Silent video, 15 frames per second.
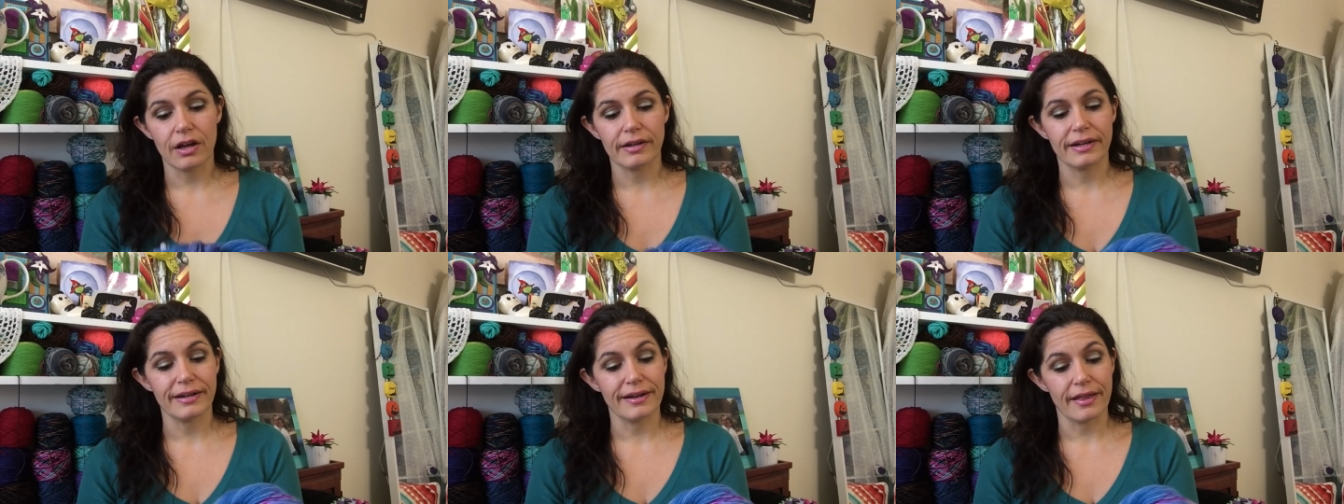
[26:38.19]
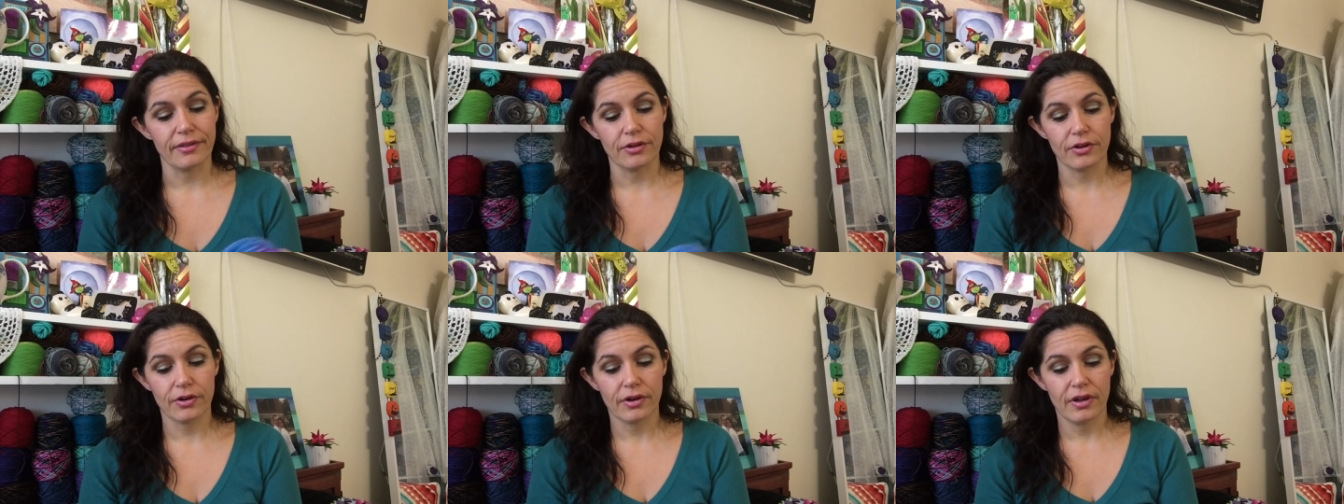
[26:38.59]
on
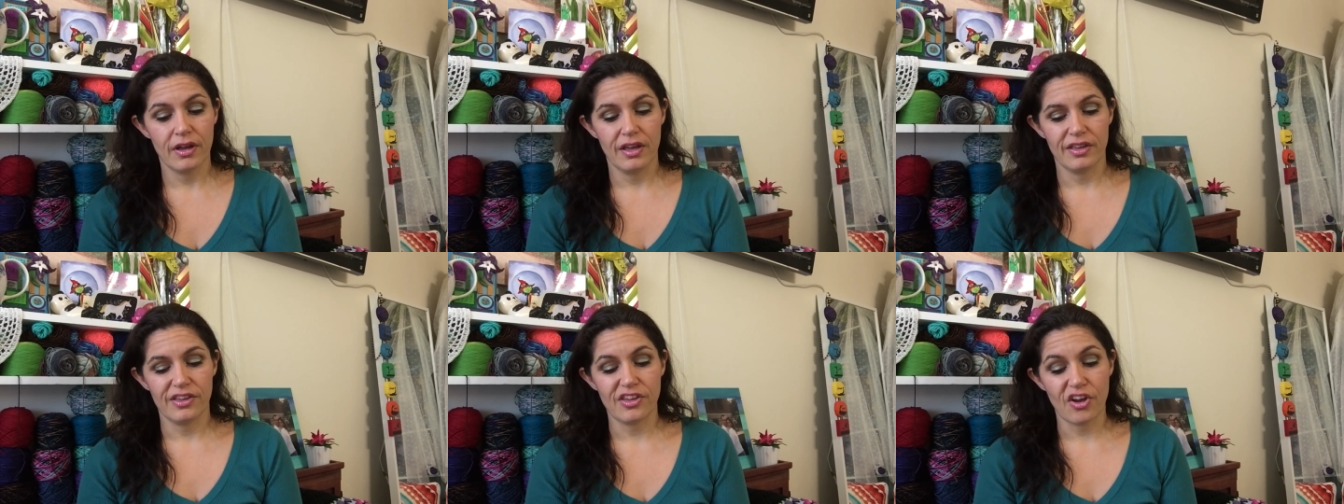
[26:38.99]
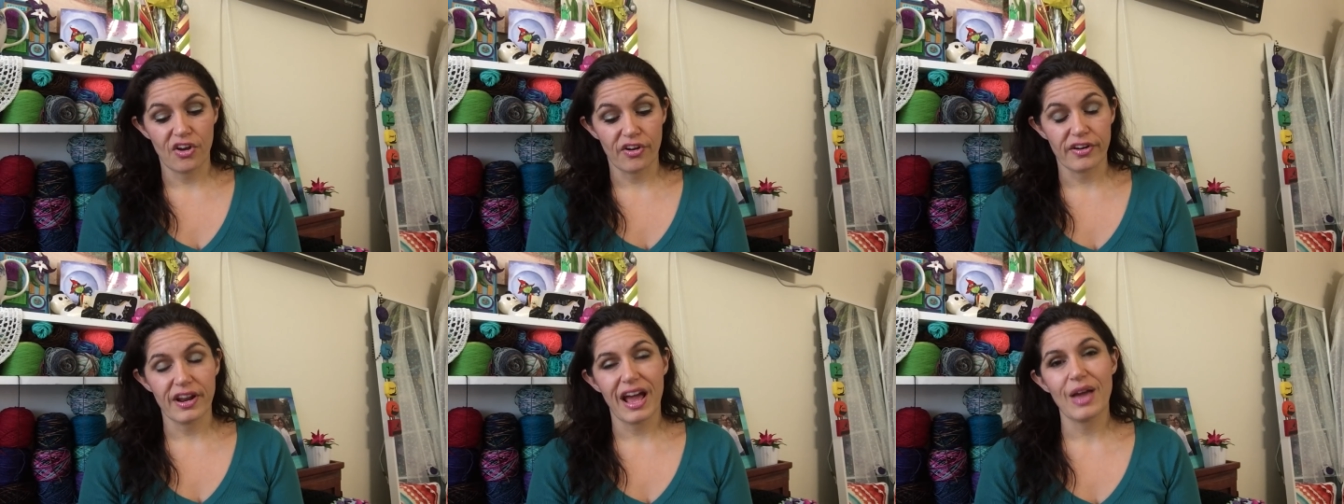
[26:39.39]
another
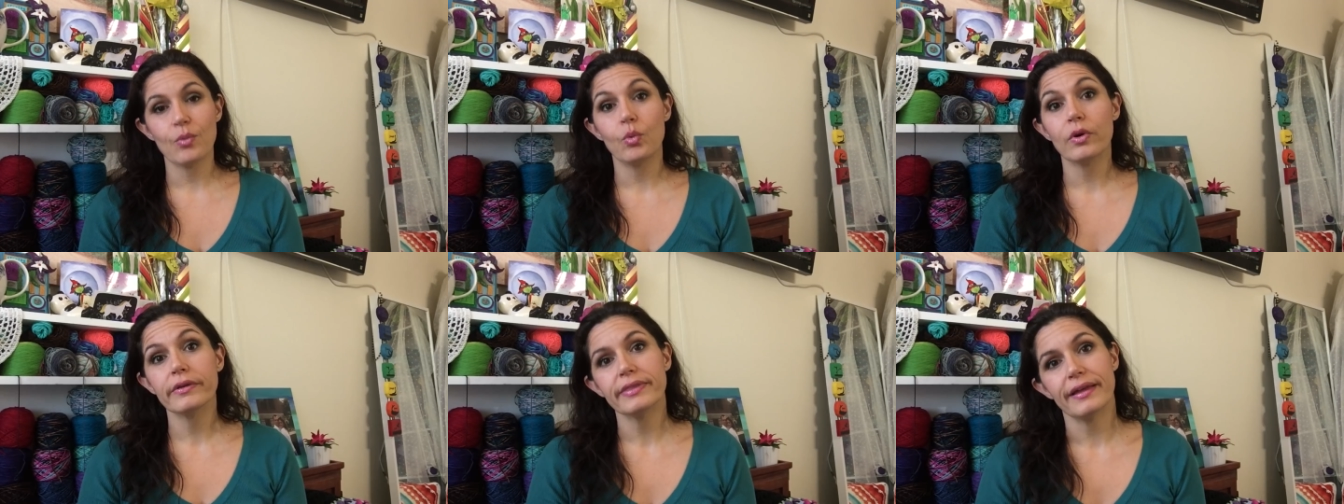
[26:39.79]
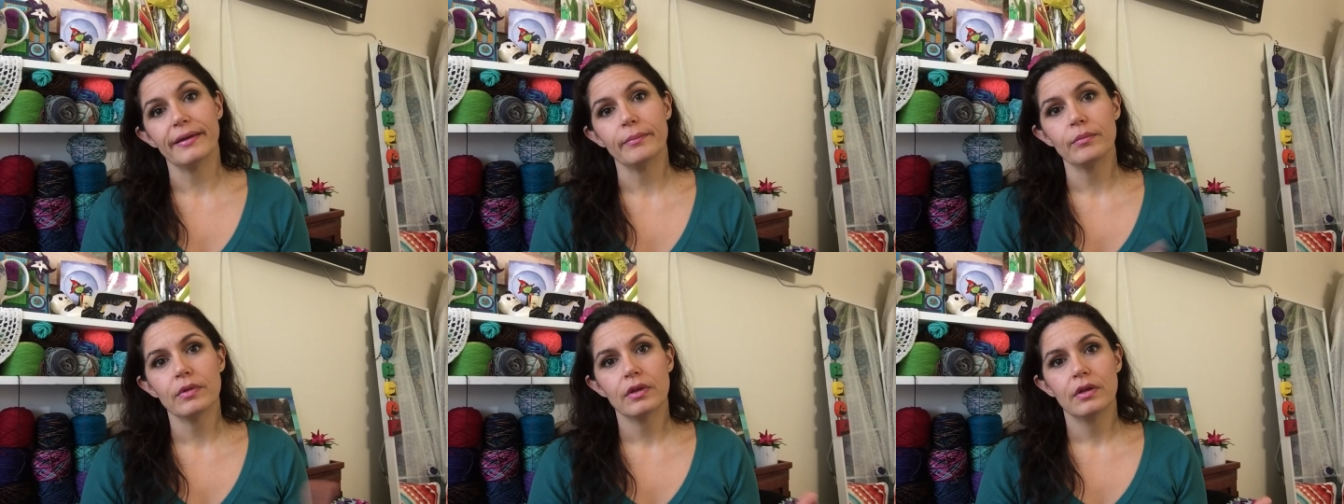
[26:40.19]
yarn. I warn
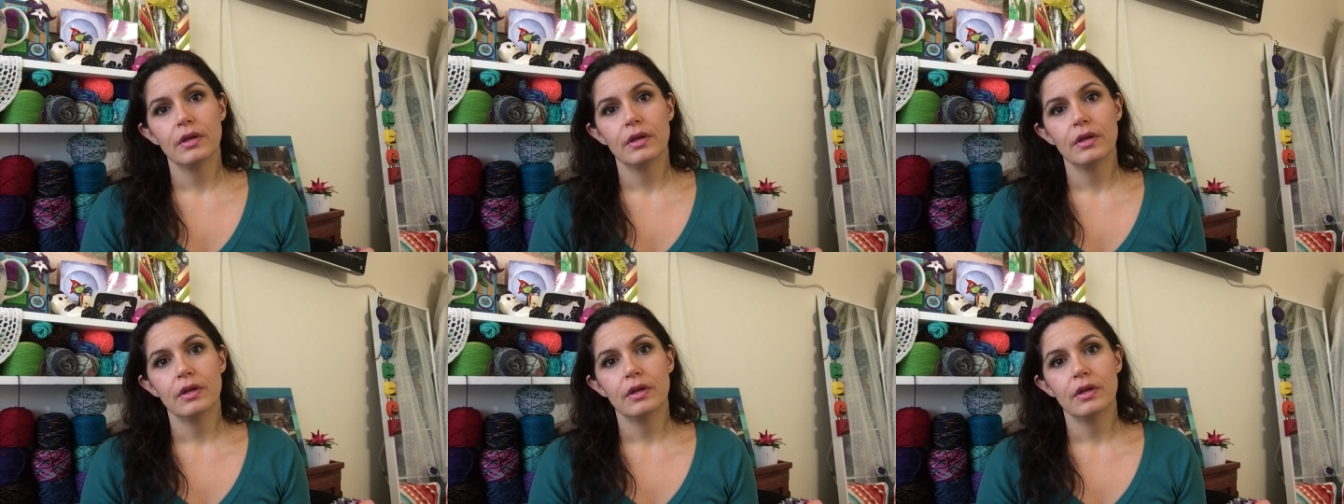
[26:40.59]
them,